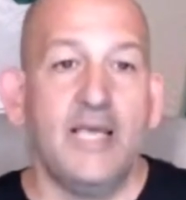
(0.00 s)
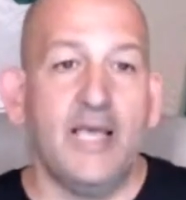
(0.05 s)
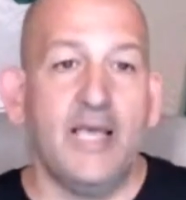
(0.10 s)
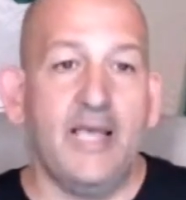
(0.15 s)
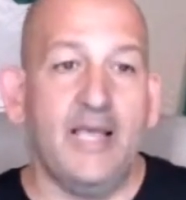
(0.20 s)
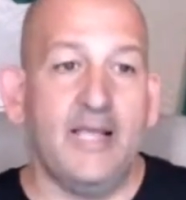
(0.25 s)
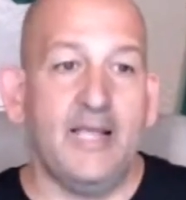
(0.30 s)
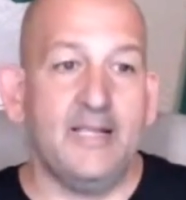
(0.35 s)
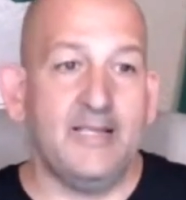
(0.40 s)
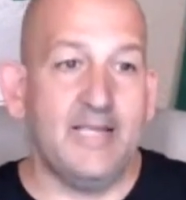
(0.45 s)

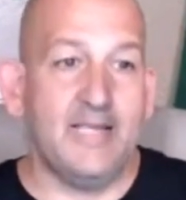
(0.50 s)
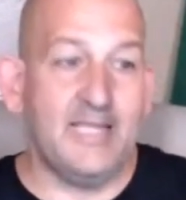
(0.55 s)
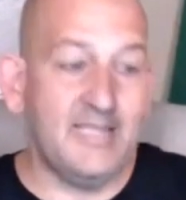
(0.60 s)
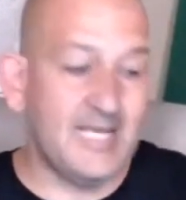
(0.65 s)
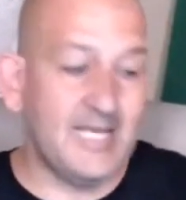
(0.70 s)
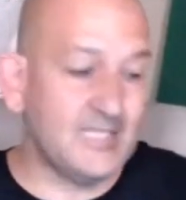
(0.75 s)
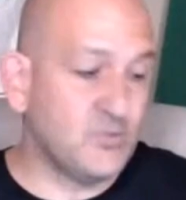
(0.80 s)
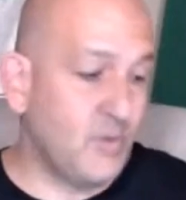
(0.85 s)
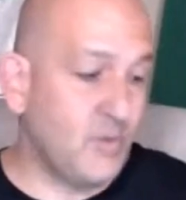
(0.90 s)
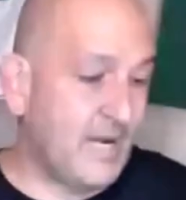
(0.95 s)
and
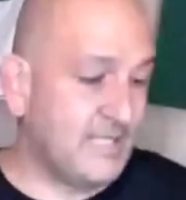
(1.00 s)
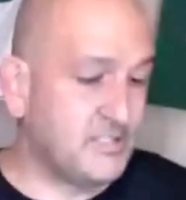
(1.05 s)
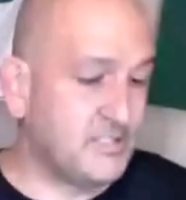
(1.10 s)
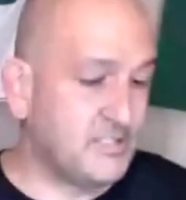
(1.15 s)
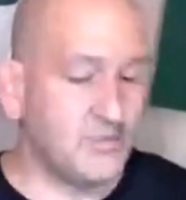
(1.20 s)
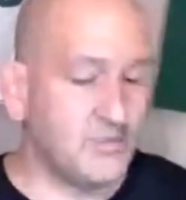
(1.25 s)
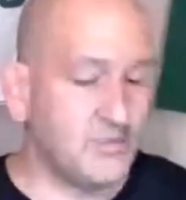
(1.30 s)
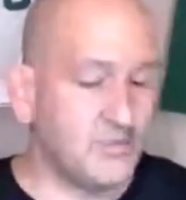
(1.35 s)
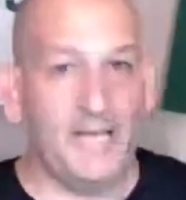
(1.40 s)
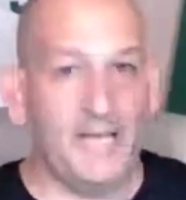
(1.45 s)
that's why it's so
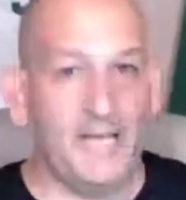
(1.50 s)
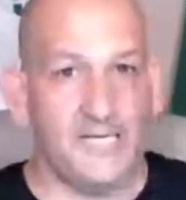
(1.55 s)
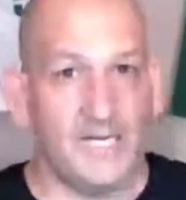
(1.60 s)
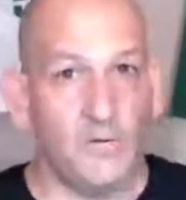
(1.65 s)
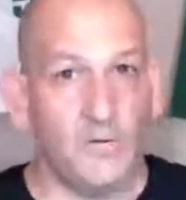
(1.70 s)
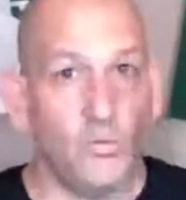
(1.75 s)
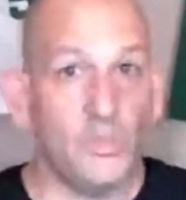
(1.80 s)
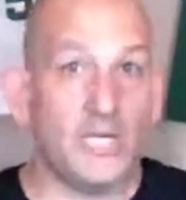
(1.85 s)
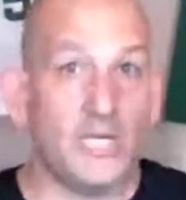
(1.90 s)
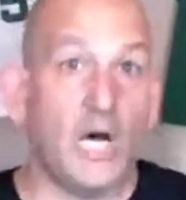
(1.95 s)
dependent
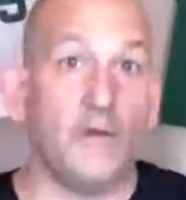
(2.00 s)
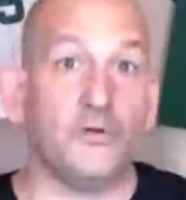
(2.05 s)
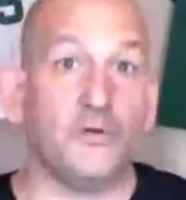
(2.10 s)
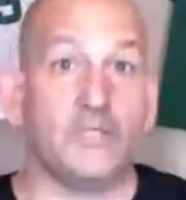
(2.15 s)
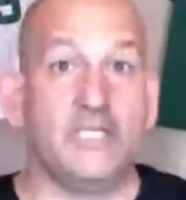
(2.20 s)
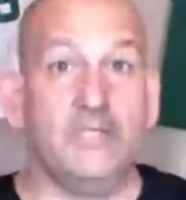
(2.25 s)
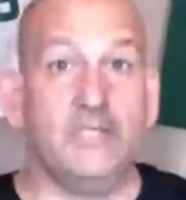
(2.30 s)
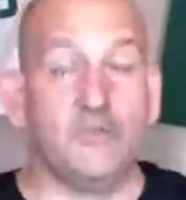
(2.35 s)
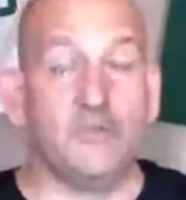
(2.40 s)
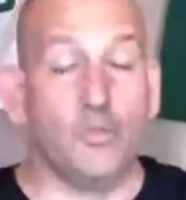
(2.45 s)
on what other
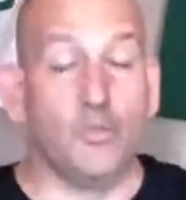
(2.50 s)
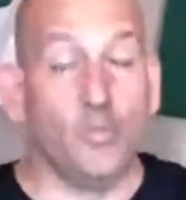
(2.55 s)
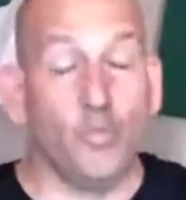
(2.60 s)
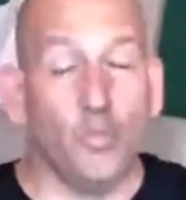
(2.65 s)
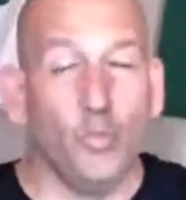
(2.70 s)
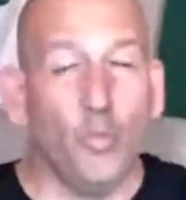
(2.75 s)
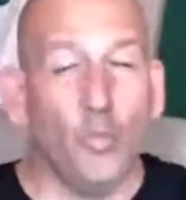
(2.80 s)
teams do.